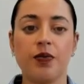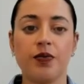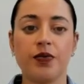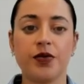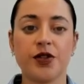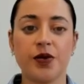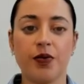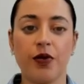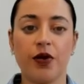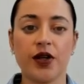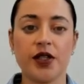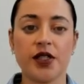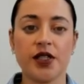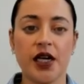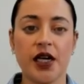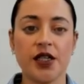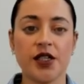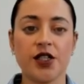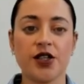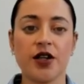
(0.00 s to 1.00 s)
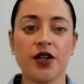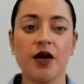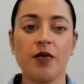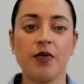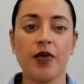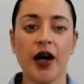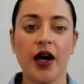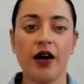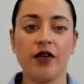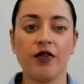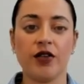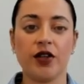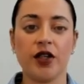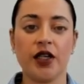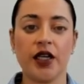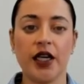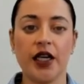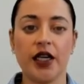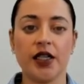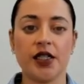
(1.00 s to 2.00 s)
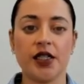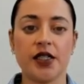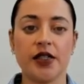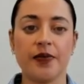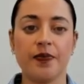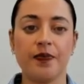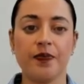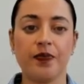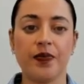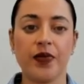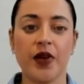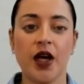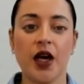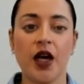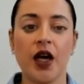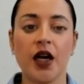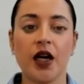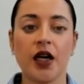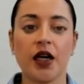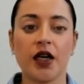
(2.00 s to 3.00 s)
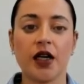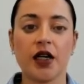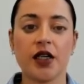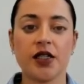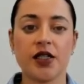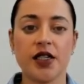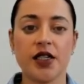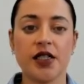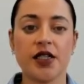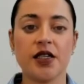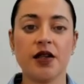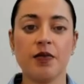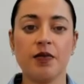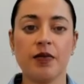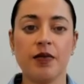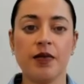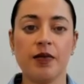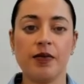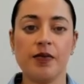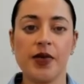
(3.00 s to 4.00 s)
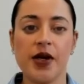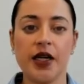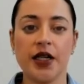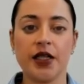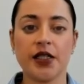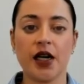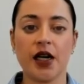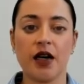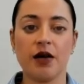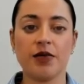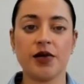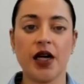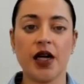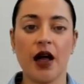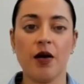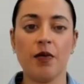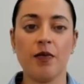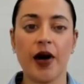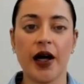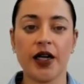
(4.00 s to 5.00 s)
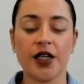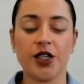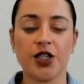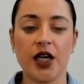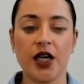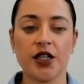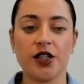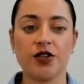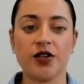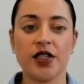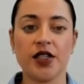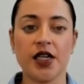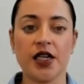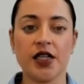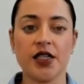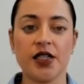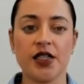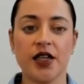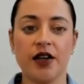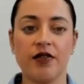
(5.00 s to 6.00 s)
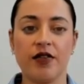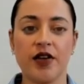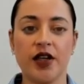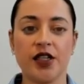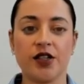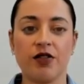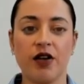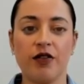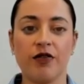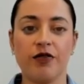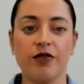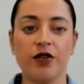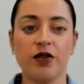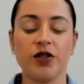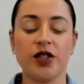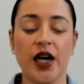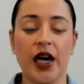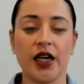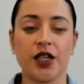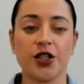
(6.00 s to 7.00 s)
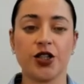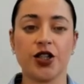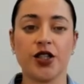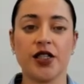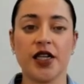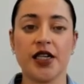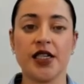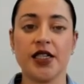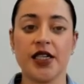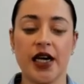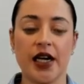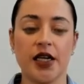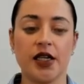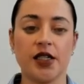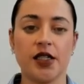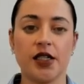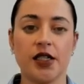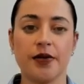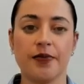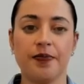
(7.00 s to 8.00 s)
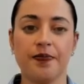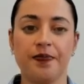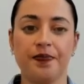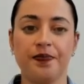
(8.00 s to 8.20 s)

Supports sensory and behavioral needs. Consistent meal times help manage sensory sensitivities around food textures and tastes.